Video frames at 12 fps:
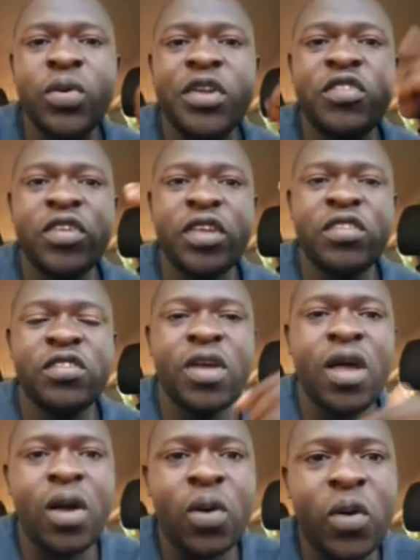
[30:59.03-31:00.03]
How do we
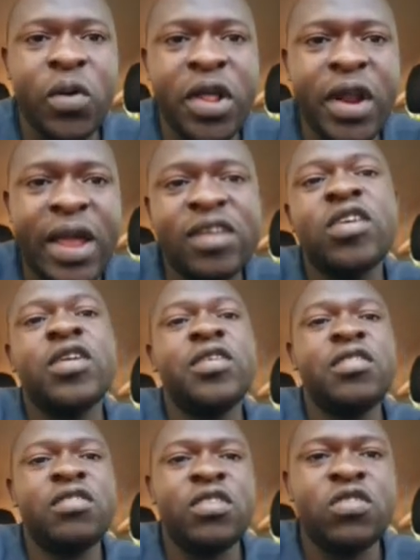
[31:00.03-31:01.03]
treat coronary
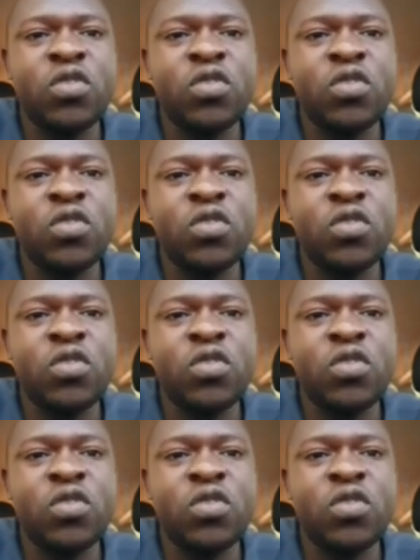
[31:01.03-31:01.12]
artery